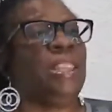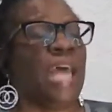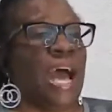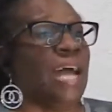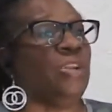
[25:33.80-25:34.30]

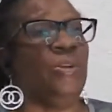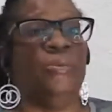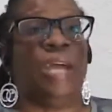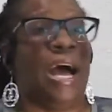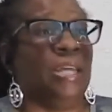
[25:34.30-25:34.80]
that I know
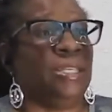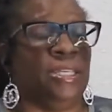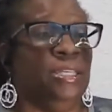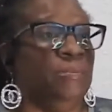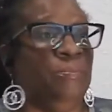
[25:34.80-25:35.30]
you guys
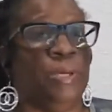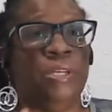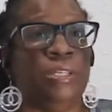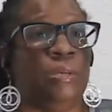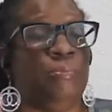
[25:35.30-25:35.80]
see
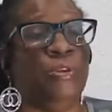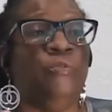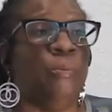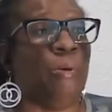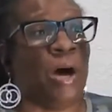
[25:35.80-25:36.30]
the
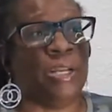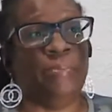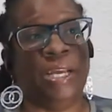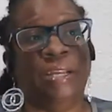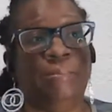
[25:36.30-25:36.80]
beautiful part of
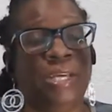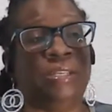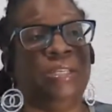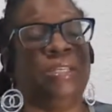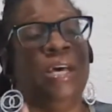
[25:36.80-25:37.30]
being in
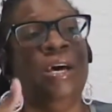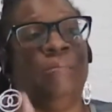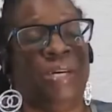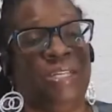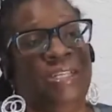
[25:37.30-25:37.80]
business,
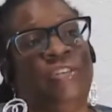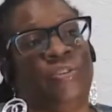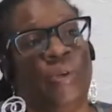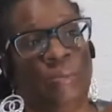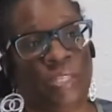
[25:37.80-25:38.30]
but in this
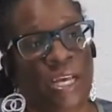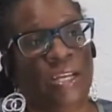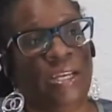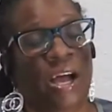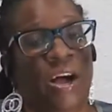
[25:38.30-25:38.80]
story, I'm
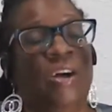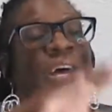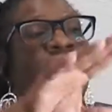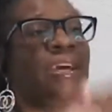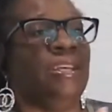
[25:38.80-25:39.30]
telling y'all,
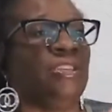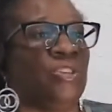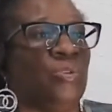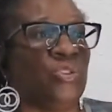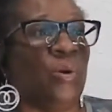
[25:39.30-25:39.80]
it is
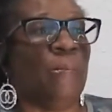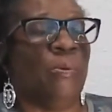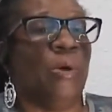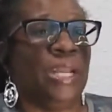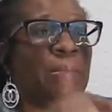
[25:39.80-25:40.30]
so, so
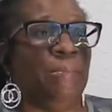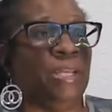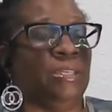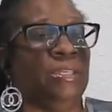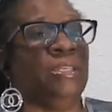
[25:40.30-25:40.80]
important in
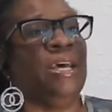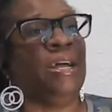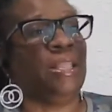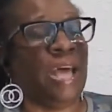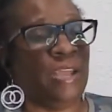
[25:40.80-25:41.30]
business
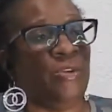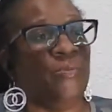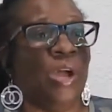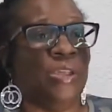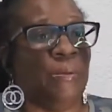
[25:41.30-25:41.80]
that you
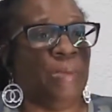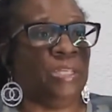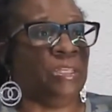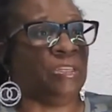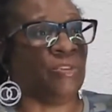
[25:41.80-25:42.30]
run your
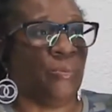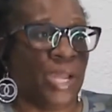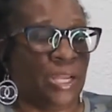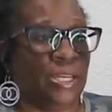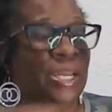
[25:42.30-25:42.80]
business
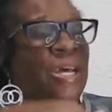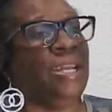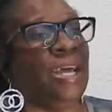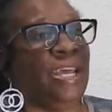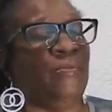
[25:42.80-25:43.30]
correctly.
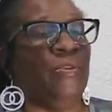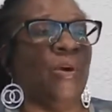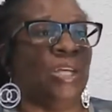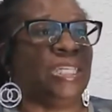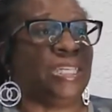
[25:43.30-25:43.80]
That if you
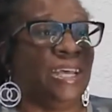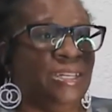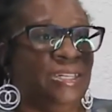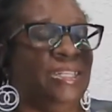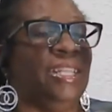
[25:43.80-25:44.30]
are
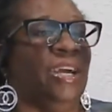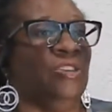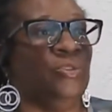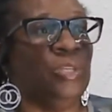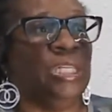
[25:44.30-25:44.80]
selling anything or
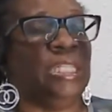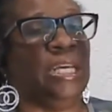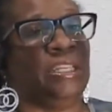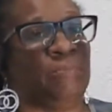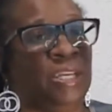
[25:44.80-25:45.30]
doing
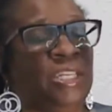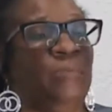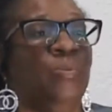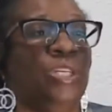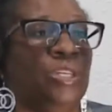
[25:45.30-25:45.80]
anything, especially
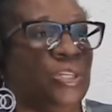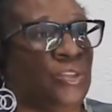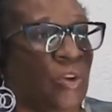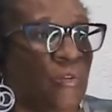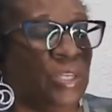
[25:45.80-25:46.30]
bringing a
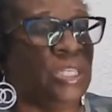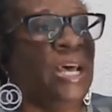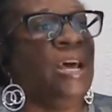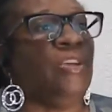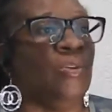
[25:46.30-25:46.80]
service,
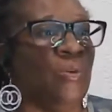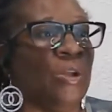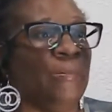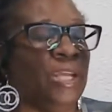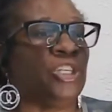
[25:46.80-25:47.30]
you're
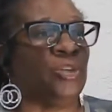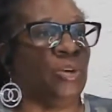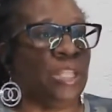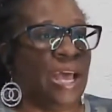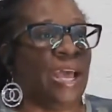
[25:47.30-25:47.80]
going to make
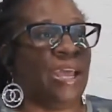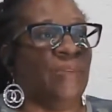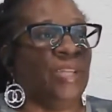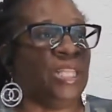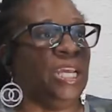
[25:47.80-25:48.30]
sure that
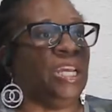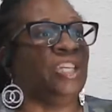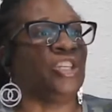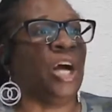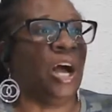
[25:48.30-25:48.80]
everything
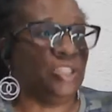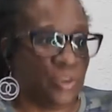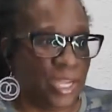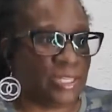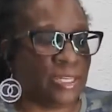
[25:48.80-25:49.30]
is
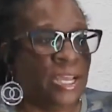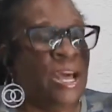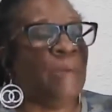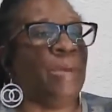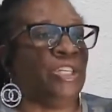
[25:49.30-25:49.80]
contracted.
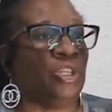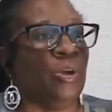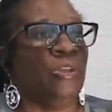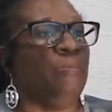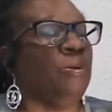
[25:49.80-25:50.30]
Make sure
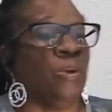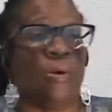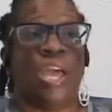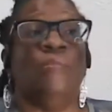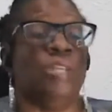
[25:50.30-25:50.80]
you put on
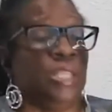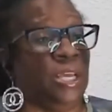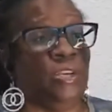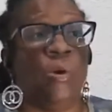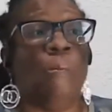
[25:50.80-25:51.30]

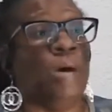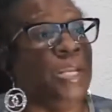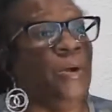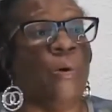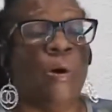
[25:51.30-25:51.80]
everything. No
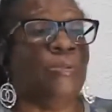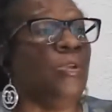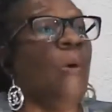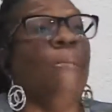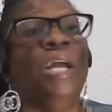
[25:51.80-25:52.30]

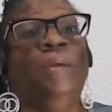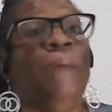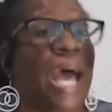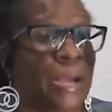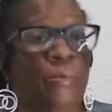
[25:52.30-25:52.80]
money
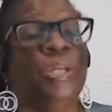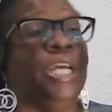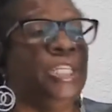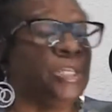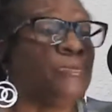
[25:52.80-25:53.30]
back. We'll
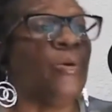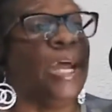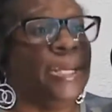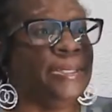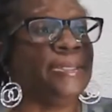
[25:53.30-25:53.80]
give you some
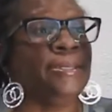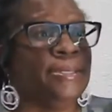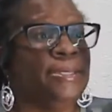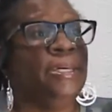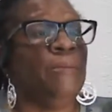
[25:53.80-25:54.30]
credit,
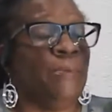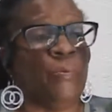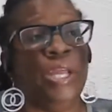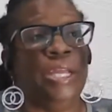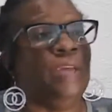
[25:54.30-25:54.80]
but
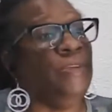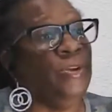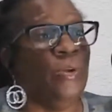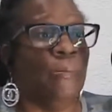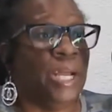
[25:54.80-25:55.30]
we ain't giving
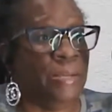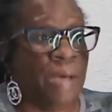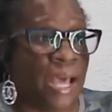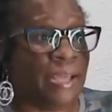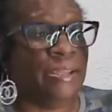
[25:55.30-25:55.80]
you no money
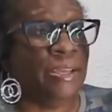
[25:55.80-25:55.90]
back.